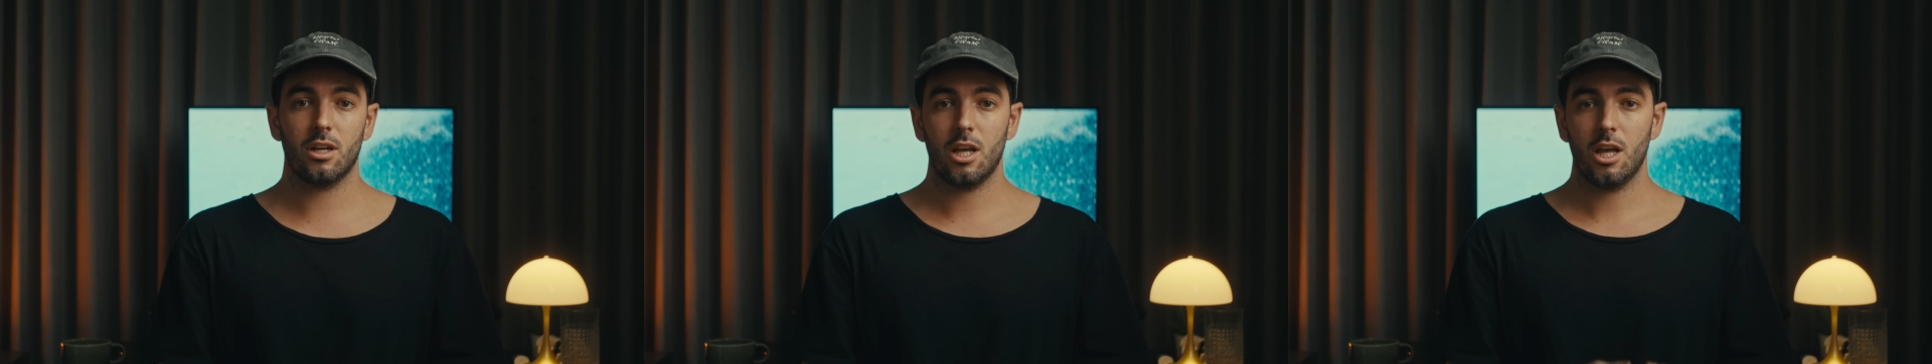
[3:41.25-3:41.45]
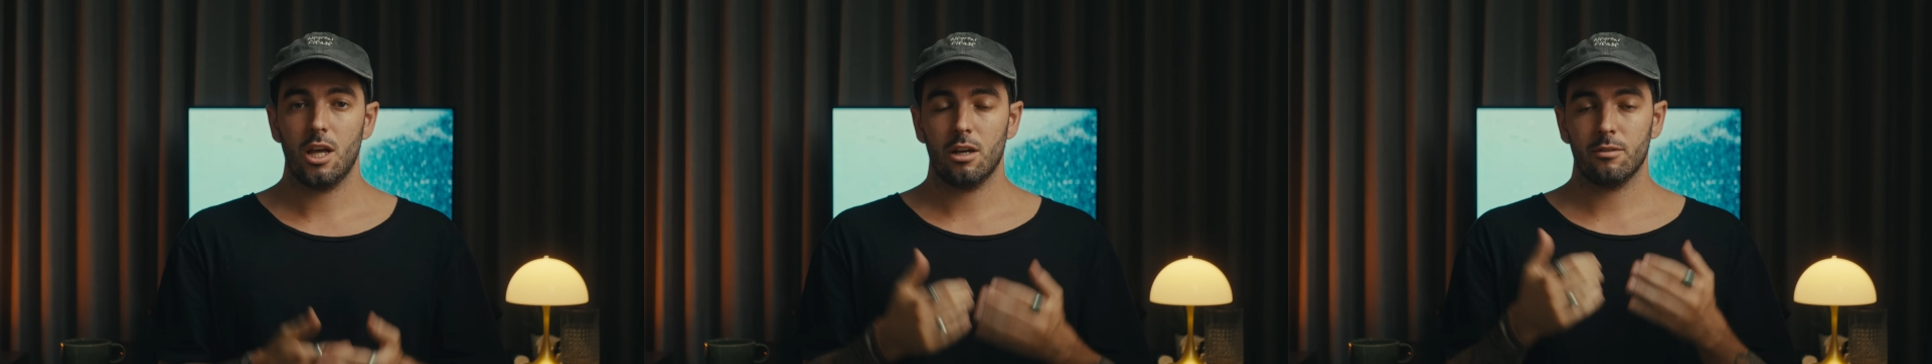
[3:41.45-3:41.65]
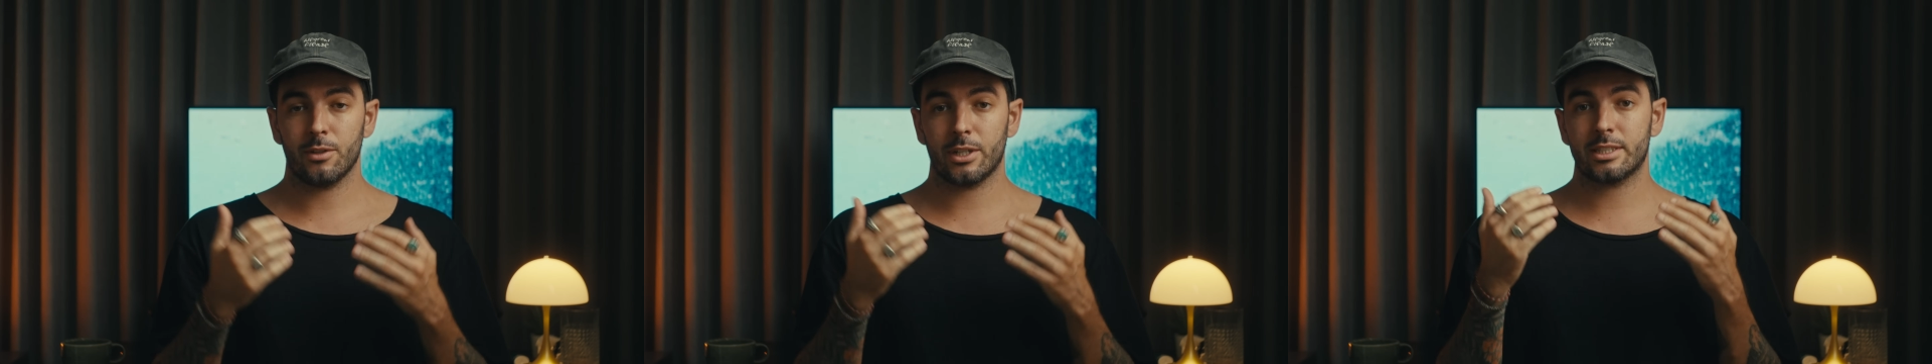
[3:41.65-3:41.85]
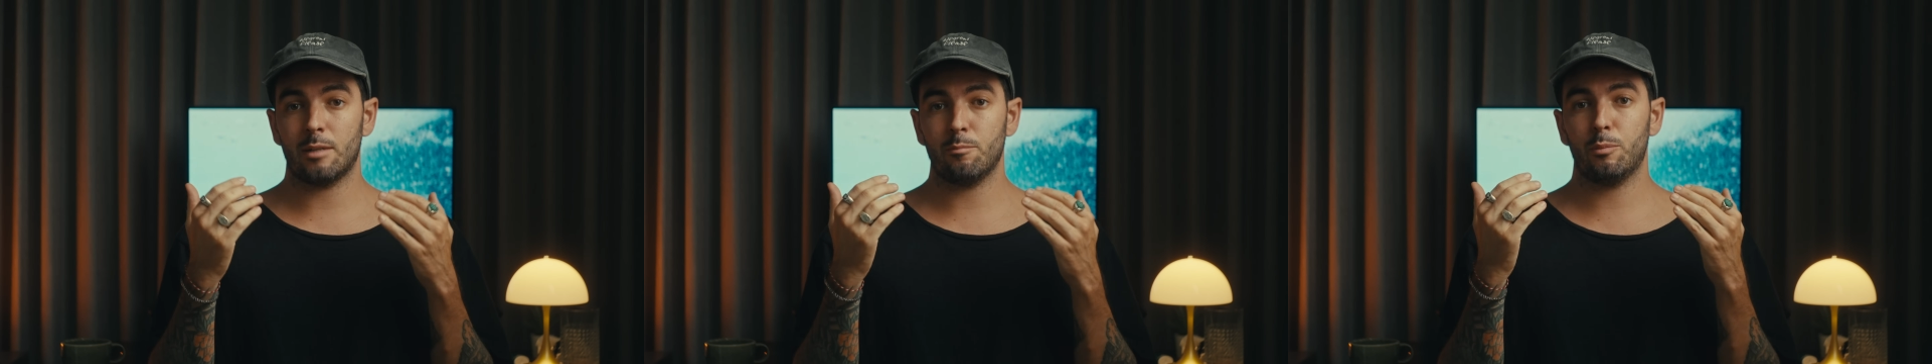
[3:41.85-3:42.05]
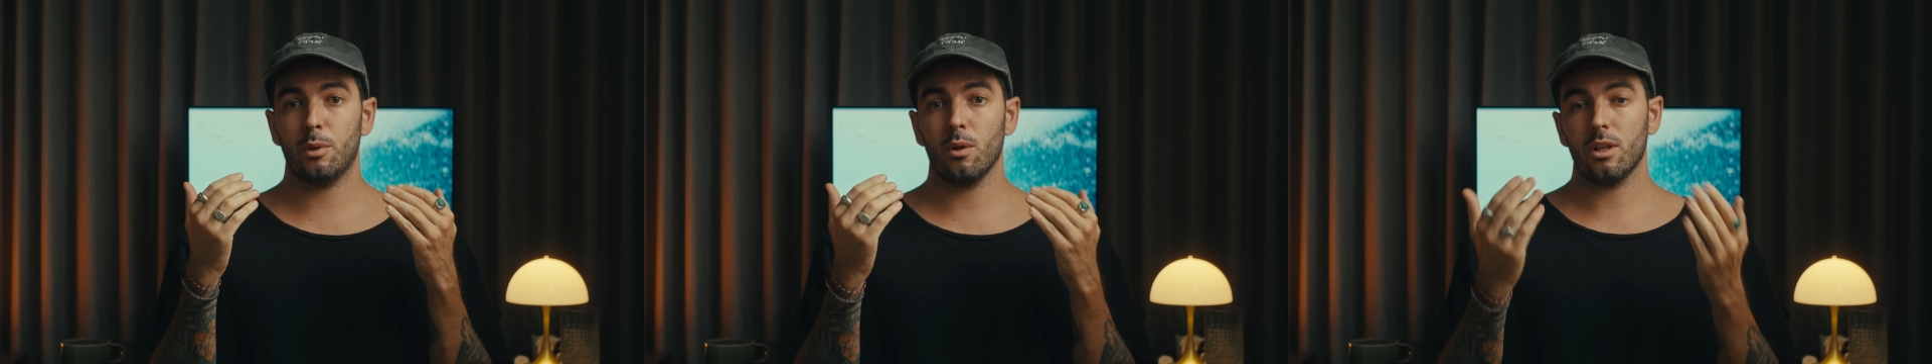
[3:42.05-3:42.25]
For
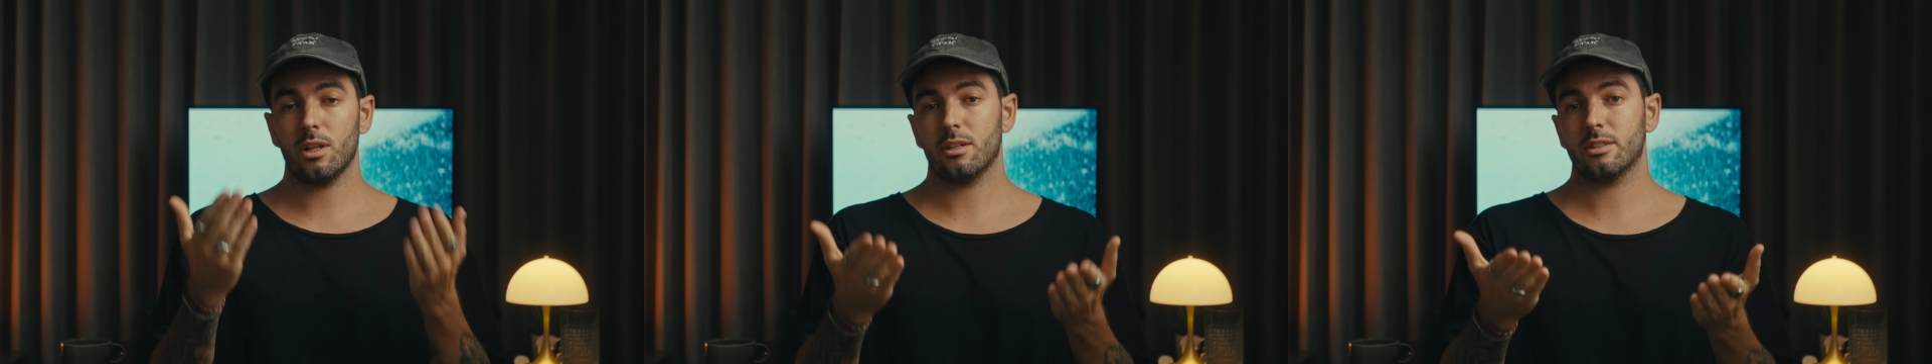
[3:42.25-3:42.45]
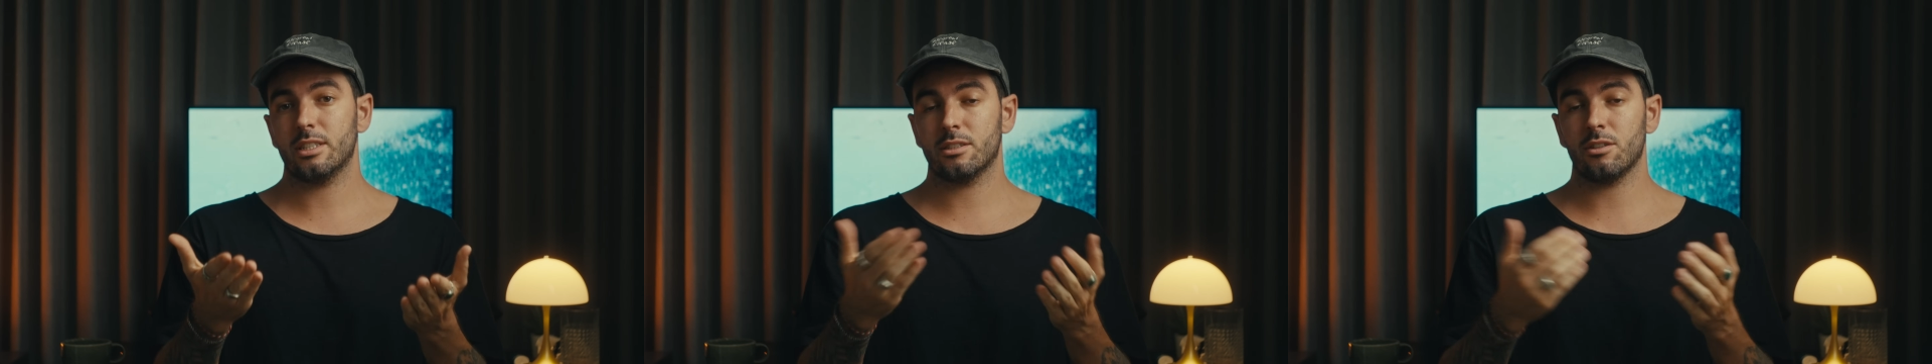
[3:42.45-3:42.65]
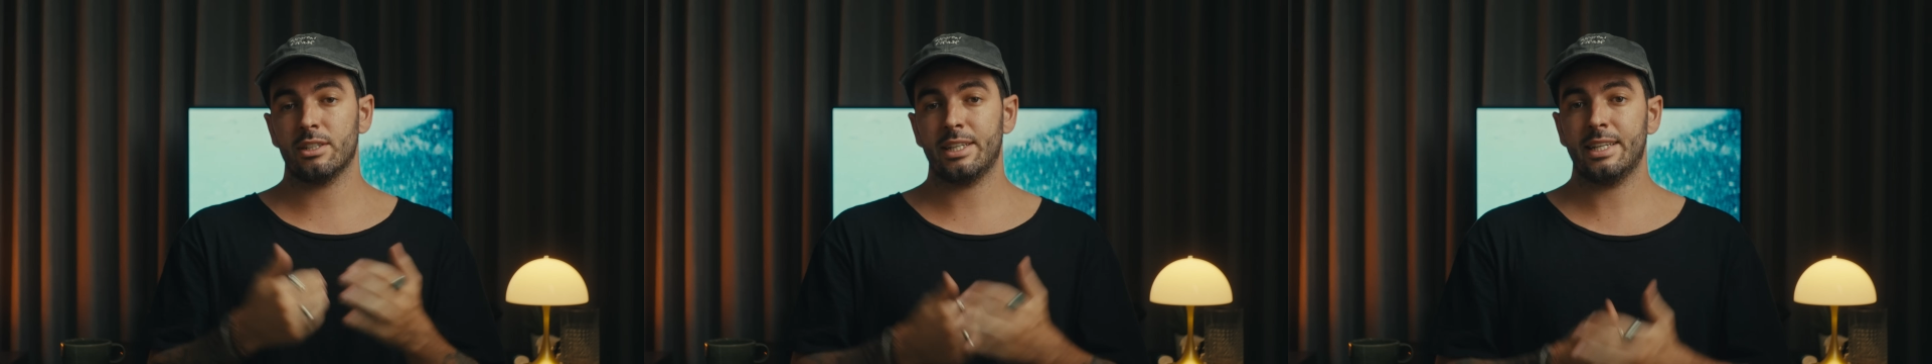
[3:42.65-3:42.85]
example, the Sony